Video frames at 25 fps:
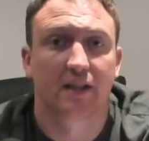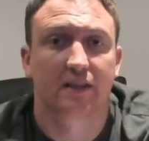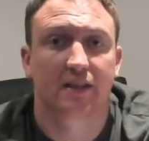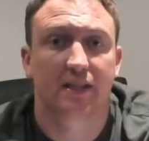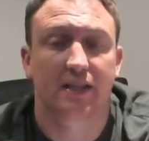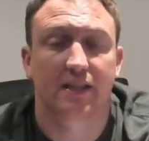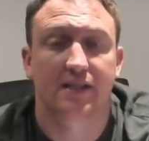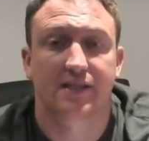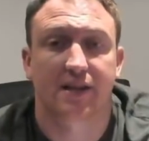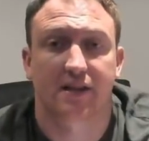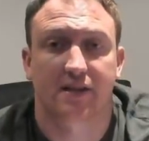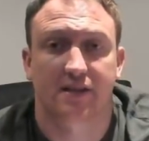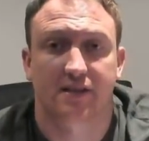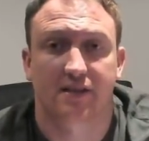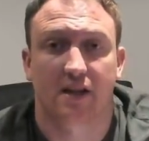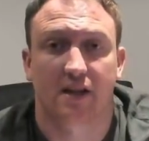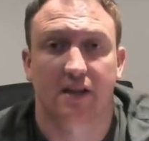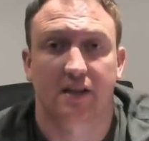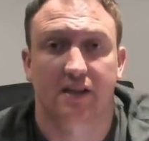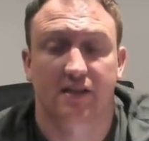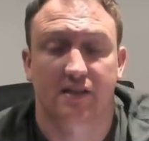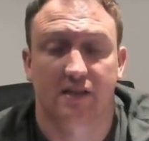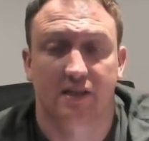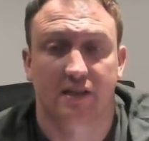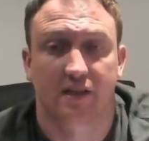These are
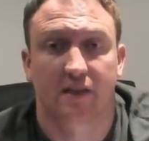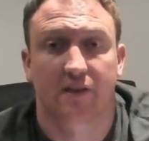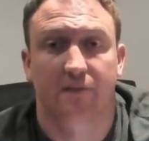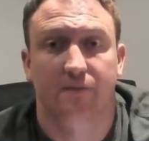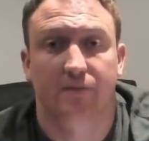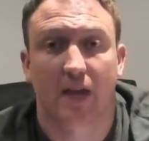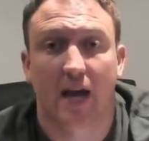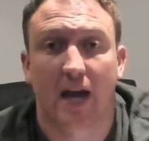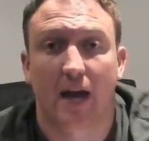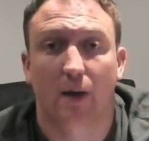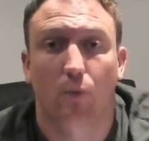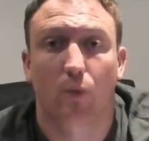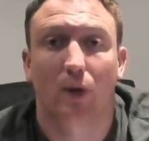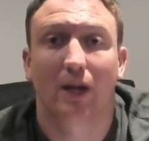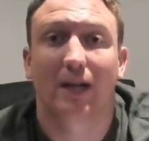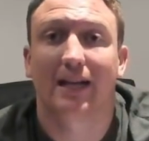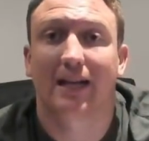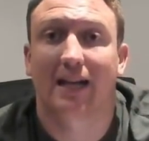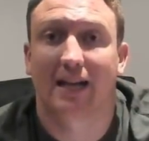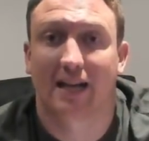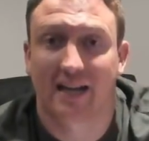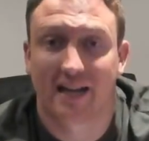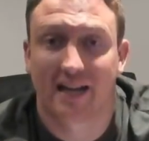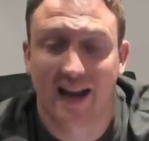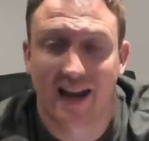sites that will
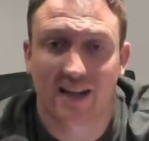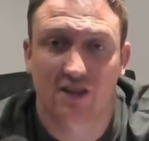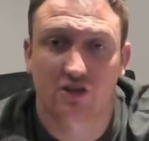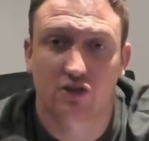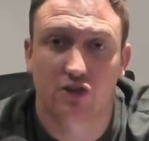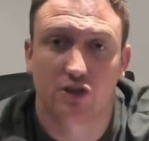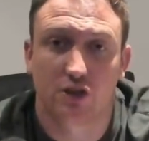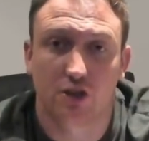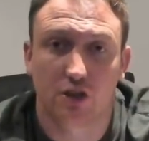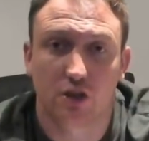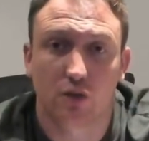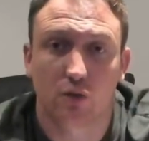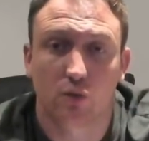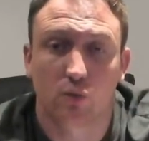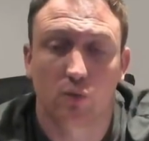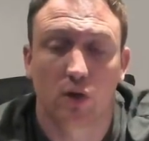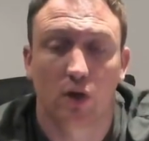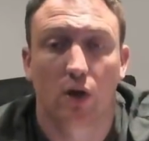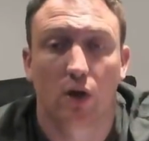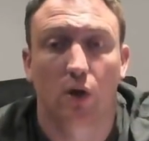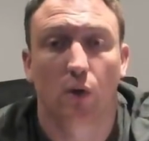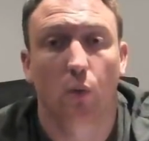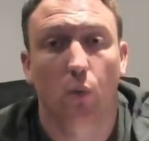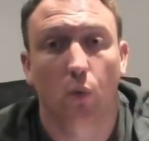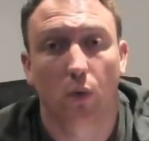connect you
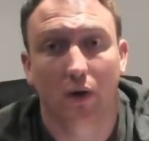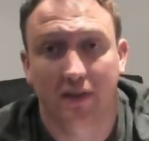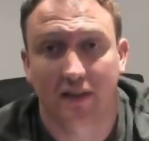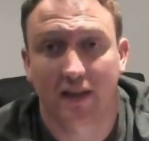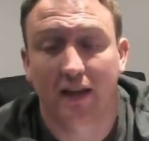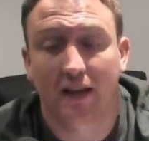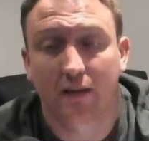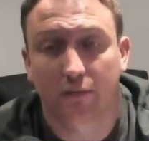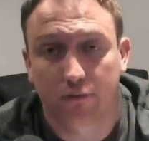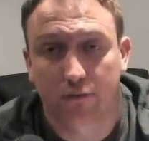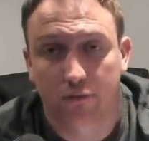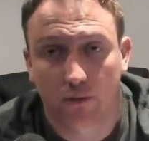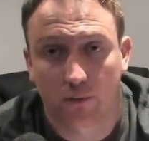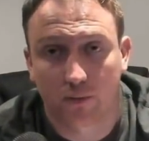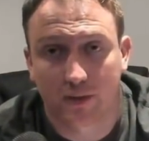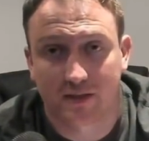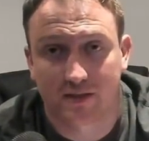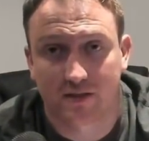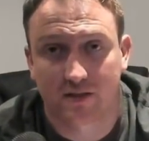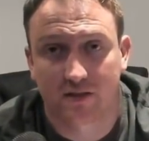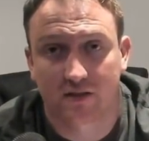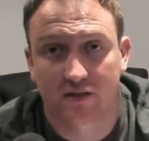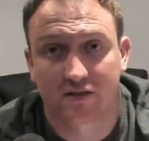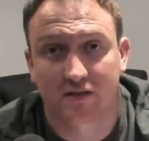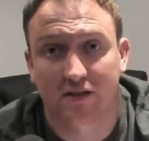with
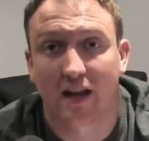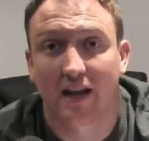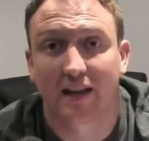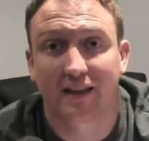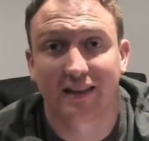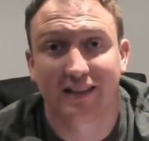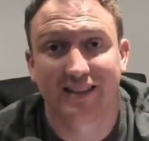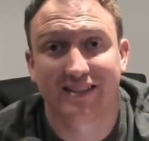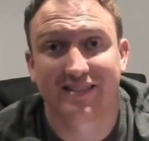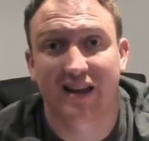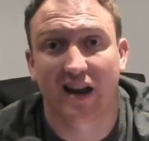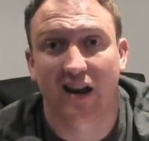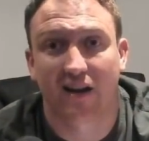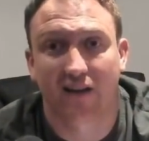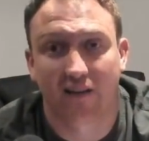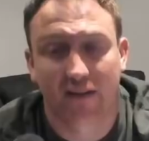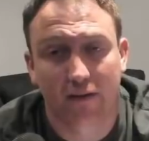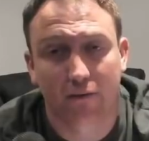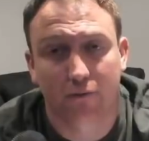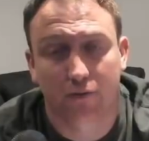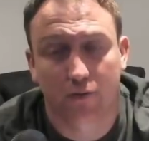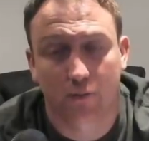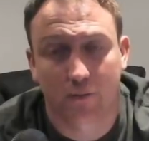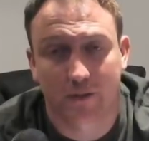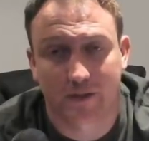influencers, and these are
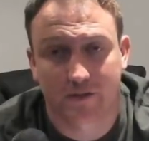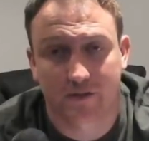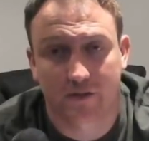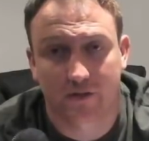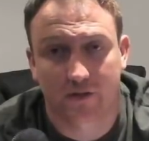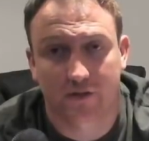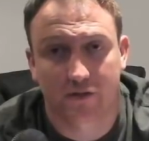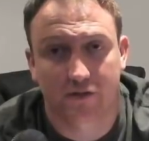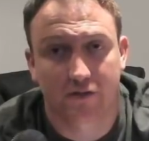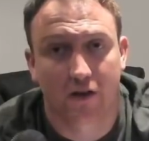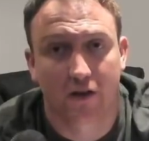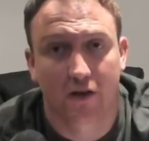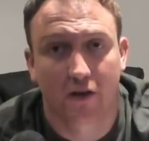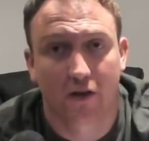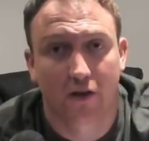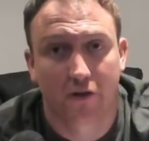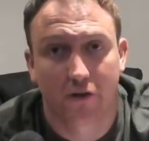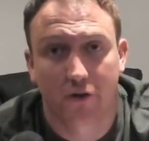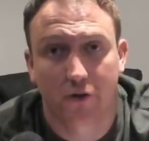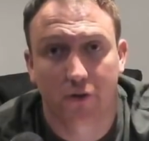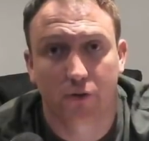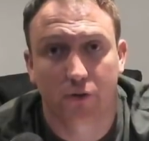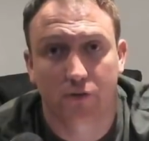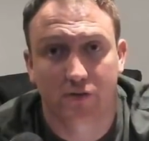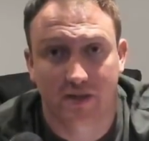influencers
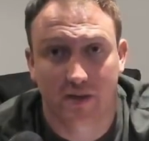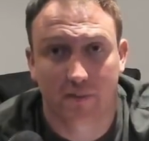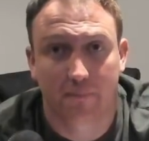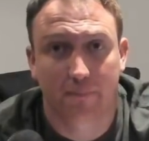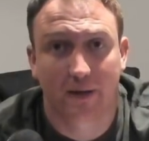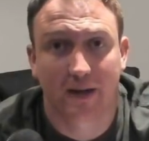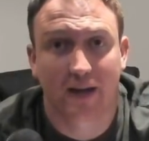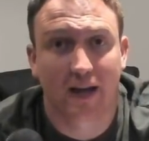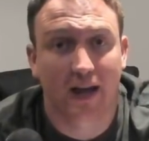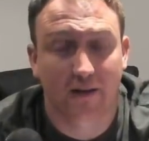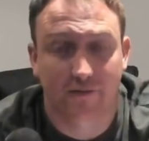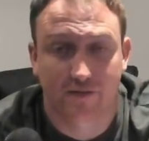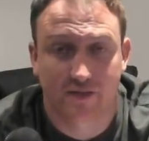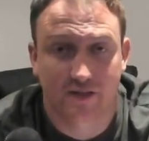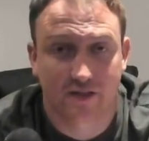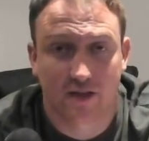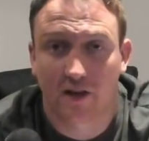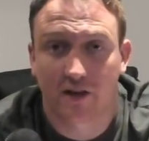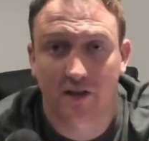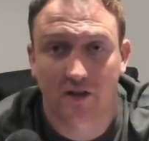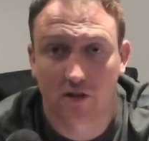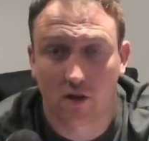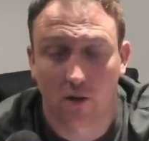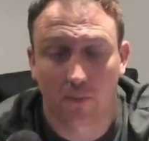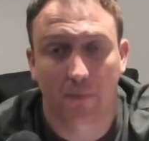who simply have
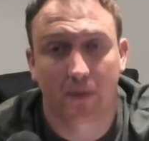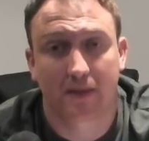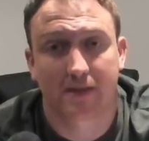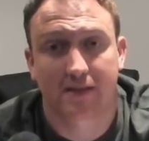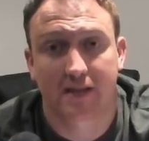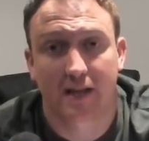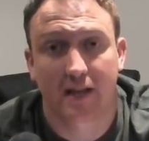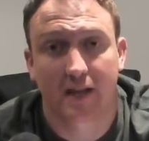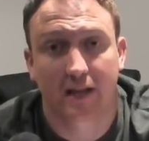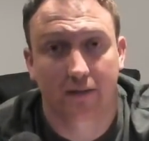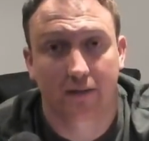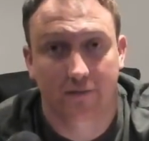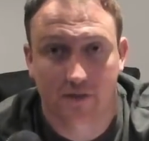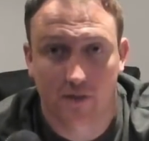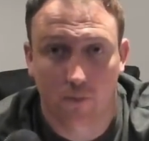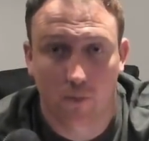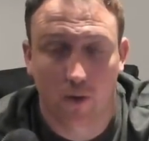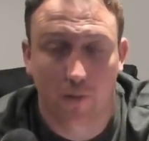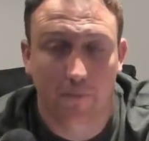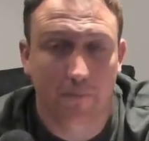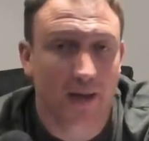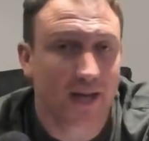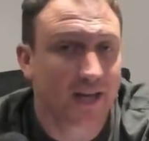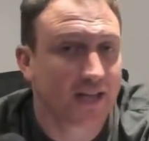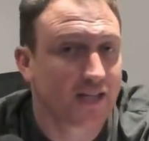signed up and say, if
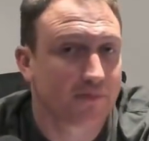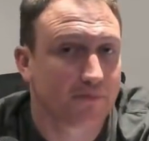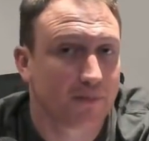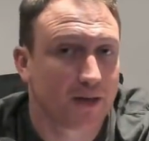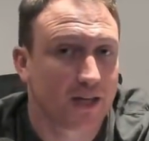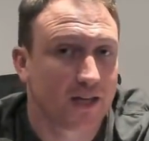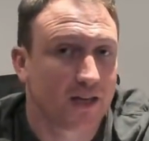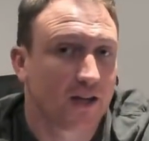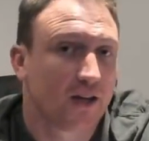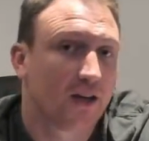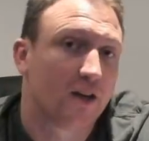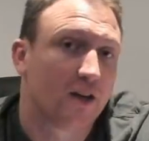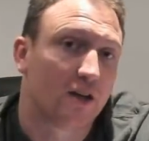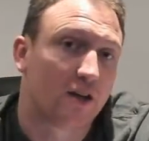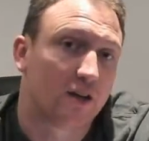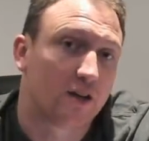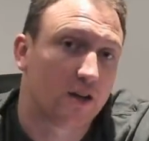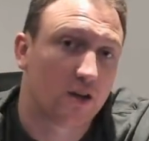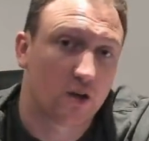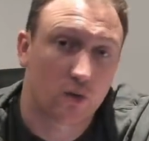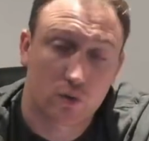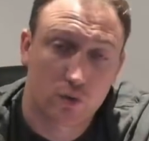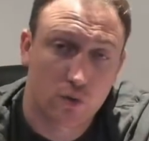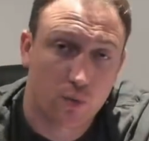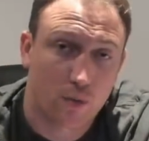someone pays me
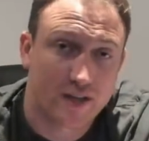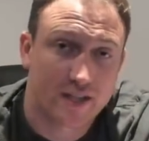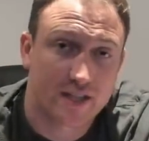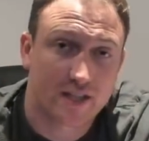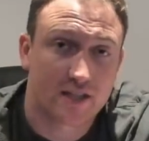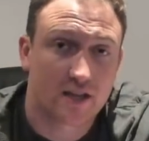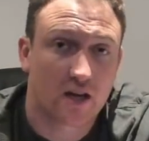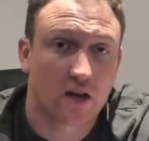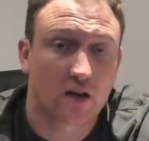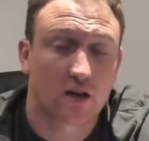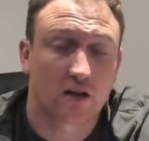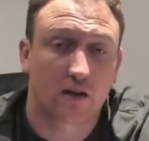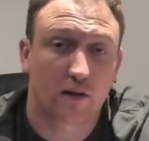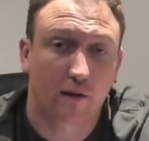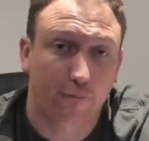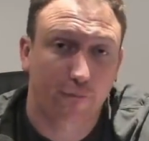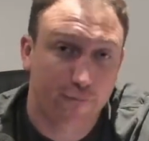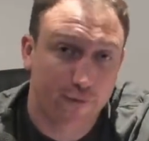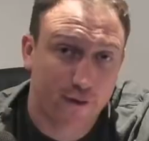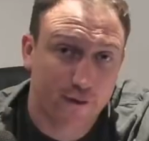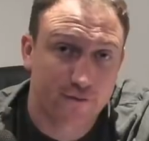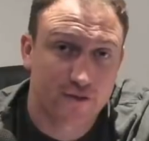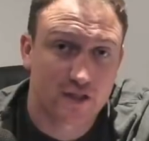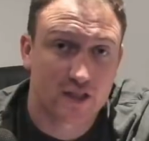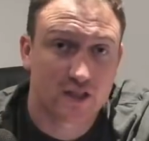$20,
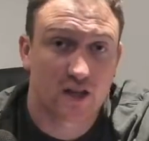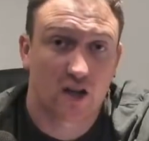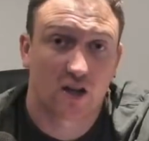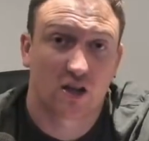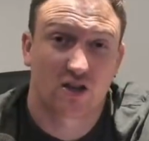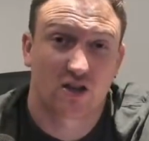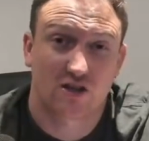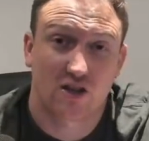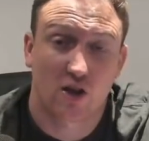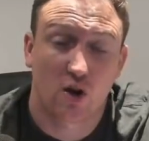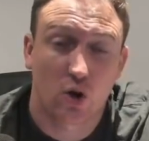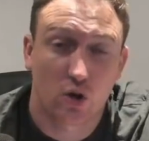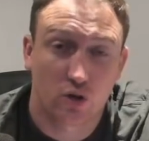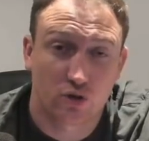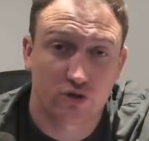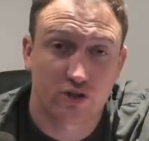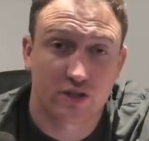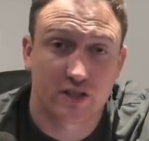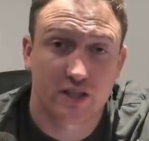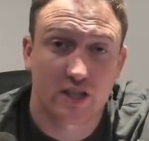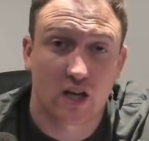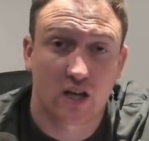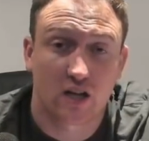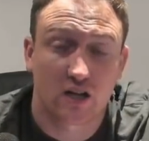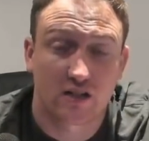$50,
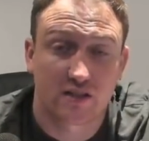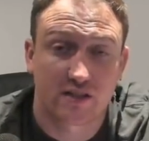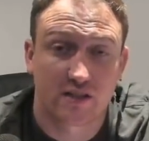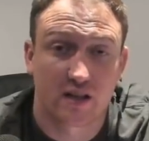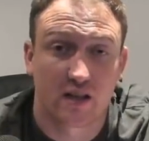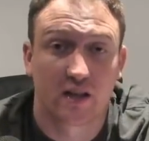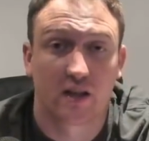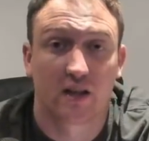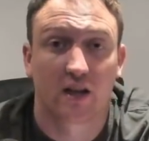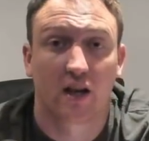$100,